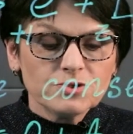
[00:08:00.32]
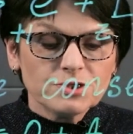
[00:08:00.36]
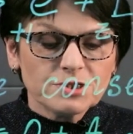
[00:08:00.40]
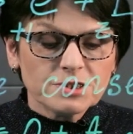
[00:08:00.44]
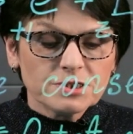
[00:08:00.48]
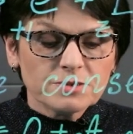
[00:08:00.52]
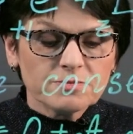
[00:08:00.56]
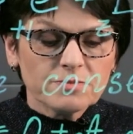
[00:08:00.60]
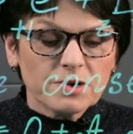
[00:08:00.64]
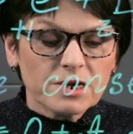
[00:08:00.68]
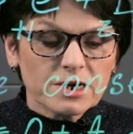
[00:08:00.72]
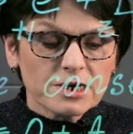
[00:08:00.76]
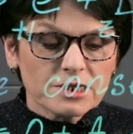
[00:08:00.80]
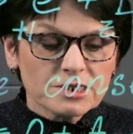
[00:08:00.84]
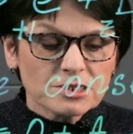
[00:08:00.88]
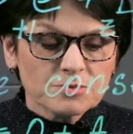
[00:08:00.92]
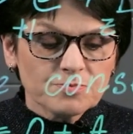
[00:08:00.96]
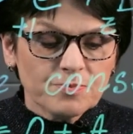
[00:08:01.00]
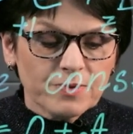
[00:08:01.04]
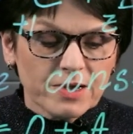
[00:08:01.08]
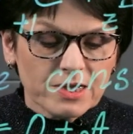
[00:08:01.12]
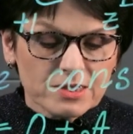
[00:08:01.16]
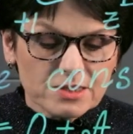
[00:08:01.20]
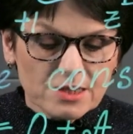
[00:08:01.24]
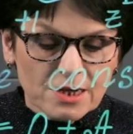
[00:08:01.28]
And if it
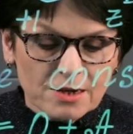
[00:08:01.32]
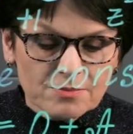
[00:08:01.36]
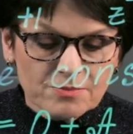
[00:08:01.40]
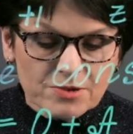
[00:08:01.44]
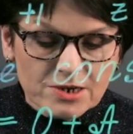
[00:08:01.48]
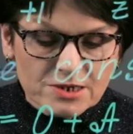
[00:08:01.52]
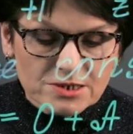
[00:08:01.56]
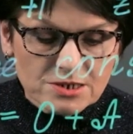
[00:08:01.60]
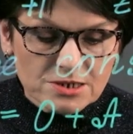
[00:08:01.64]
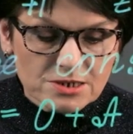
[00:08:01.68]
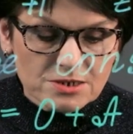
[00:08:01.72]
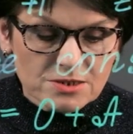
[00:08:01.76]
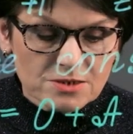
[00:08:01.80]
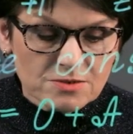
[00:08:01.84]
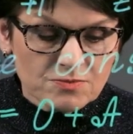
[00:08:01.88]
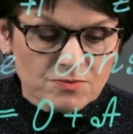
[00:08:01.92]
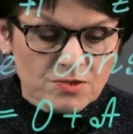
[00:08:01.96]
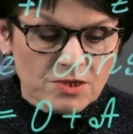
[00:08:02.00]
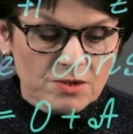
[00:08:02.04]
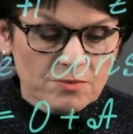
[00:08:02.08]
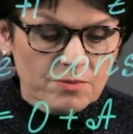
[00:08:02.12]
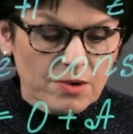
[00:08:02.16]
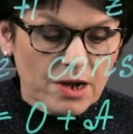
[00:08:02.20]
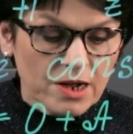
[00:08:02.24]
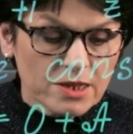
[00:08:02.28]
were a
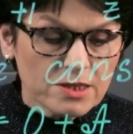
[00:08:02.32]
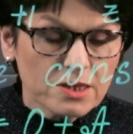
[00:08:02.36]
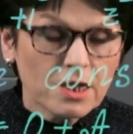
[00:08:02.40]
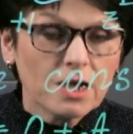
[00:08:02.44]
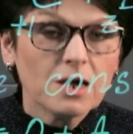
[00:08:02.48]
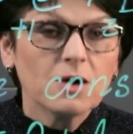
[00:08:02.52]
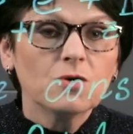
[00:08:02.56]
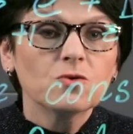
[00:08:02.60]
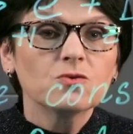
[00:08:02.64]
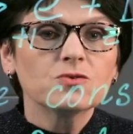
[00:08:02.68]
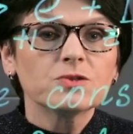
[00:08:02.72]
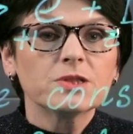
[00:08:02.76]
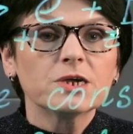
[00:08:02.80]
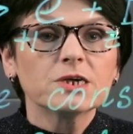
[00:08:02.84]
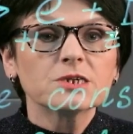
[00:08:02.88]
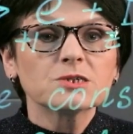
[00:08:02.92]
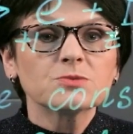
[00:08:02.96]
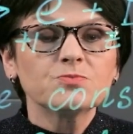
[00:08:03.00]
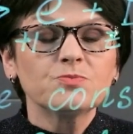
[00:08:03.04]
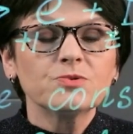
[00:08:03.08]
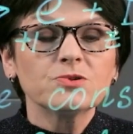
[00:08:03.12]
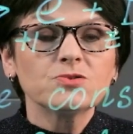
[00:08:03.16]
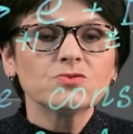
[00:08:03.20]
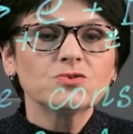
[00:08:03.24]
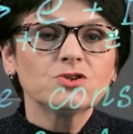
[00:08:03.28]
positron impact, that
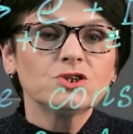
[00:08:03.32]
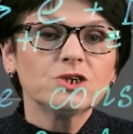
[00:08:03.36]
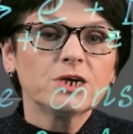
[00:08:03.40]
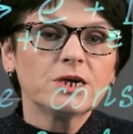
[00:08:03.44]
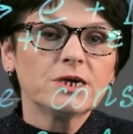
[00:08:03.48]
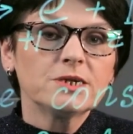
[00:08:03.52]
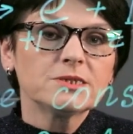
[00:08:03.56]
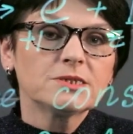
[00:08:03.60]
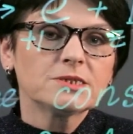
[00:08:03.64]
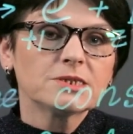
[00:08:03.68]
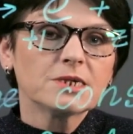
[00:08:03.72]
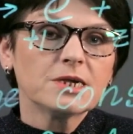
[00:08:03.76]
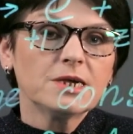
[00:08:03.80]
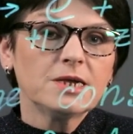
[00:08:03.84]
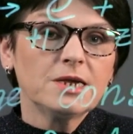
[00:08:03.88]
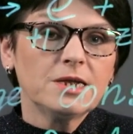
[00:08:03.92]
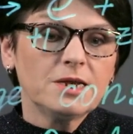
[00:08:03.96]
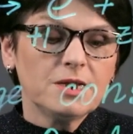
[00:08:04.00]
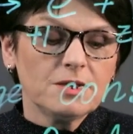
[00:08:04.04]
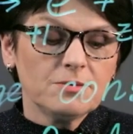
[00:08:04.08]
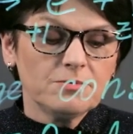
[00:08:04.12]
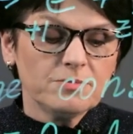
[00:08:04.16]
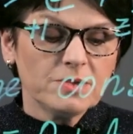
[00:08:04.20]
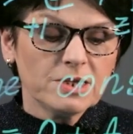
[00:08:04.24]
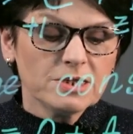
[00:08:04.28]
is capture of a
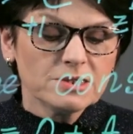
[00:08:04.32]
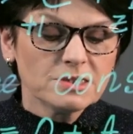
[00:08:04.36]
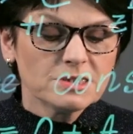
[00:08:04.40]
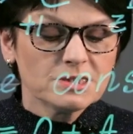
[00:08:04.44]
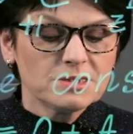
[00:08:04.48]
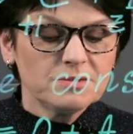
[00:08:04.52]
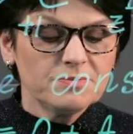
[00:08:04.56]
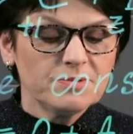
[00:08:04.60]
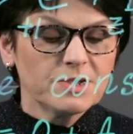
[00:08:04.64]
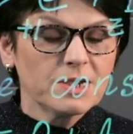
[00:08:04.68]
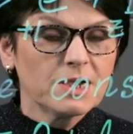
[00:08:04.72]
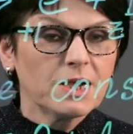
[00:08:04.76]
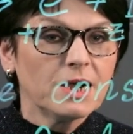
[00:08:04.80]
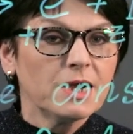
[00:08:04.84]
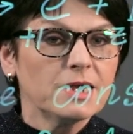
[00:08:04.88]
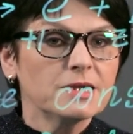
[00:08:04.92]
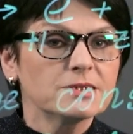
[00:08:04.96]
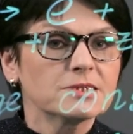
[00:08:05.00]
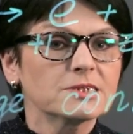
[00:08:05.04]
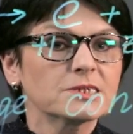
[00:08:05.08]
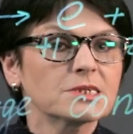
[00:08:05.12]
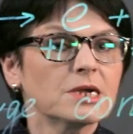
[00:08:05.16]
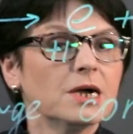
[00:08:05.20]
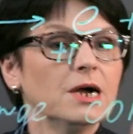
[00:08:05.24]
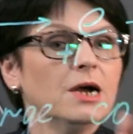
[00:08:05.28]
positron,
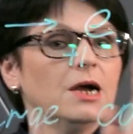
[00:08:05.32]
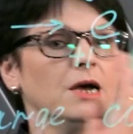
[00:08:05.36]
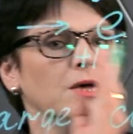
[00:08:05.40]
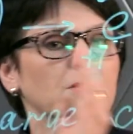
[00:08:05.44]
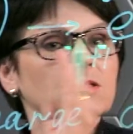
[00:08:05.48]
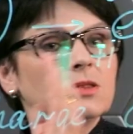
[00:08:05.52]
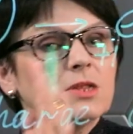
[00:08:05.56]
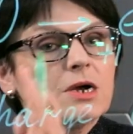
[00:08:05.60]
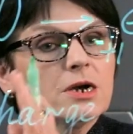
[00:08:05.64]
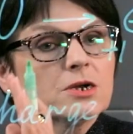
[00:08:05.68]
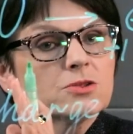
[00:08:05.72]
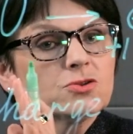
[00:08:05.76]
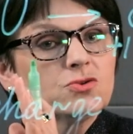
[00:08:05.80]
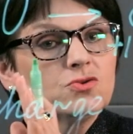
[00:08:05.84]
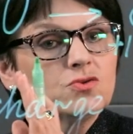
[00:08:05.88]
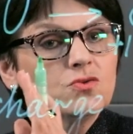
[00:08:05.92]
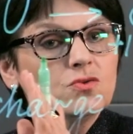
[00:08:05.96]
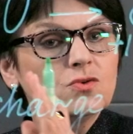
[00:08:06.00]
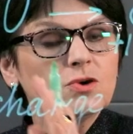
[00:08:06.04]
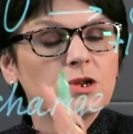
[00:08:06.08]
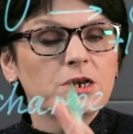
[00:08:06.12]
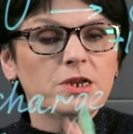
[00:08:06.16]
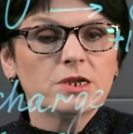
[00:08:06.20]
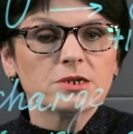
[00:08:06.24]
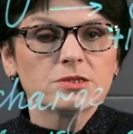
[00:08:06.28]
then in this case
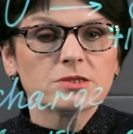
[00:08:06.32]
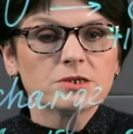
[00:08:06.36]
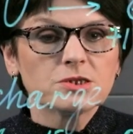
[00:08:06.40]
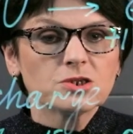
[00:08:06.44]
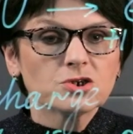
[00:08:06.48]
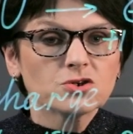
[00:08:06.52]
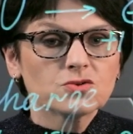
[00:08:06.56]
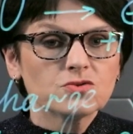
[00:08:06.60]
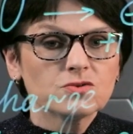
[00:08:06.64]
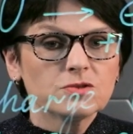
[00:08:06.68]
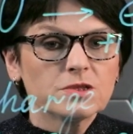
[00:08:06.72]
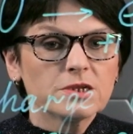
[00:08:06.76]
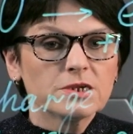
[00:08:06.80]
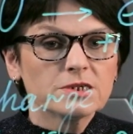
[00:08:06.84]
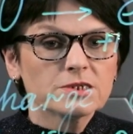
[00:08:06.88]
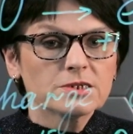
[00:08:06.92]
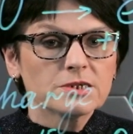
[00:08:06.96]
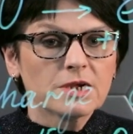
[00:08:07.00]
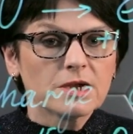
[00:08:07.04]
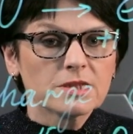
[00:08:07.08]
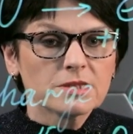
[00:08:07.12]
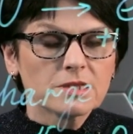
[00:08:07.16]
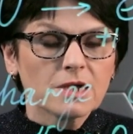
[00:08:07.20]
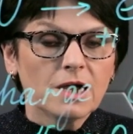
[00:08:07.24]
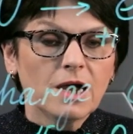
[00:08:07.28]
we would have an
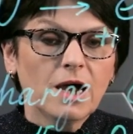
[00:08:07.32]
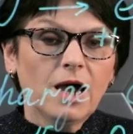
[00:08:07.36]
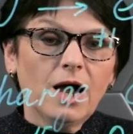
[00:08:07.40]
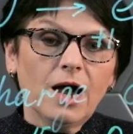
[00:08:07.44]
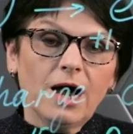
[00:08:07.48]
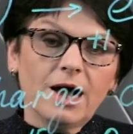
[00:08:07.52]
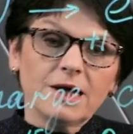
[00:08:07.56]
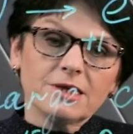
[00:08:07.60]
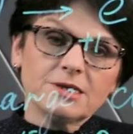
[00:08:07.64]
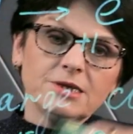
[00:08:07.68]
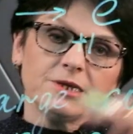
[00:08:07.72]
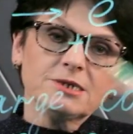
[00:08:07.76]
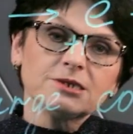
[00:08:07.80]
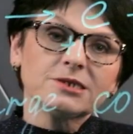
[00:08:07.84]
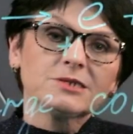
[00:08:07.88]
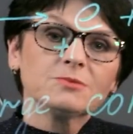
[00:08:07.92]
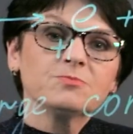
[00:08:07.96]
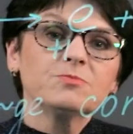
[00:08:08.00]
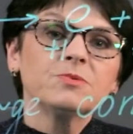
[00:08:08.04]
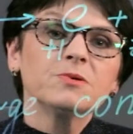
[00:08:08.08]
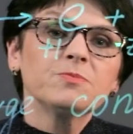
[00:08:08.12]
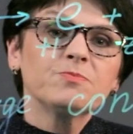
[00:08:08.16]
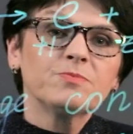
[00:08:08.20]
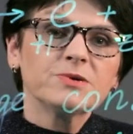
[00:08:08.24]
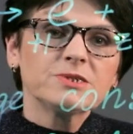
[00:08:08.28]
element
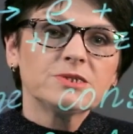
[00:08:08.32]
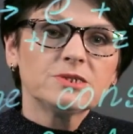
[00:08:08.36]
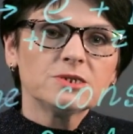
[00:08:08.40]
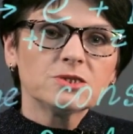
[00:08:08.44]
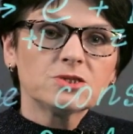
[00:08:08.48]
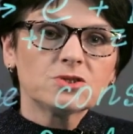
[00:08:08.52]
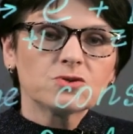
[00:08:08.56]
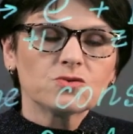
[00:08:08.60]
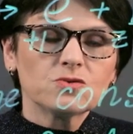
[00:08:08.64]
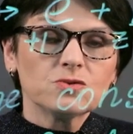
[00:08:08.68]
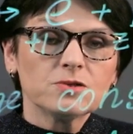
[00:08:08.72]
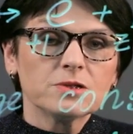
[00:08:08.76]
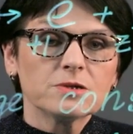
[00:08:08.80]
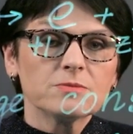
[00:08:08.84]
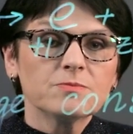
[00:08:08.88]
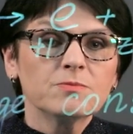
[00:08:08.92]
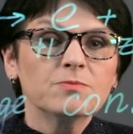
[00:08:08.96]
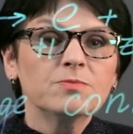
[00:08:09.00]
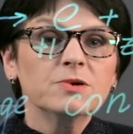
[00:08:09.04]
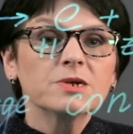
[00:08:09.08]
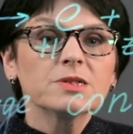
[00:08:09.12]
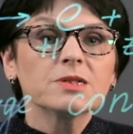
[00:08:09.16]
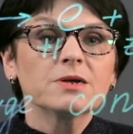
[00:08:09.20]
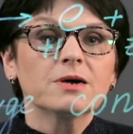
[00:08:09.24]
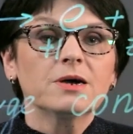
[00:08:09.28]
shifted 1 cell
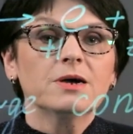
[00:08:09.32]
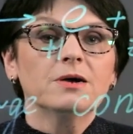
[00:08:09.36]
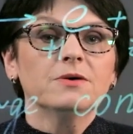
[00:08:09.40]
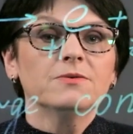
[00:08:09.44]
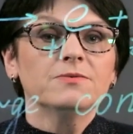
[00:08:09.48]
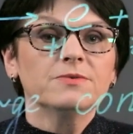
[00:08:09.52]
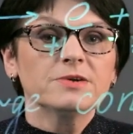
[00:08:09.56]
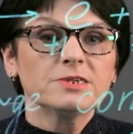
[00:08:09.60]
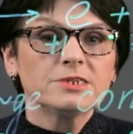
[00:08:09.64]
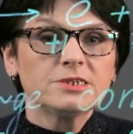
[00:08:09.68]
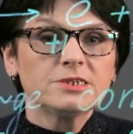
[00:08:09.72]
forward.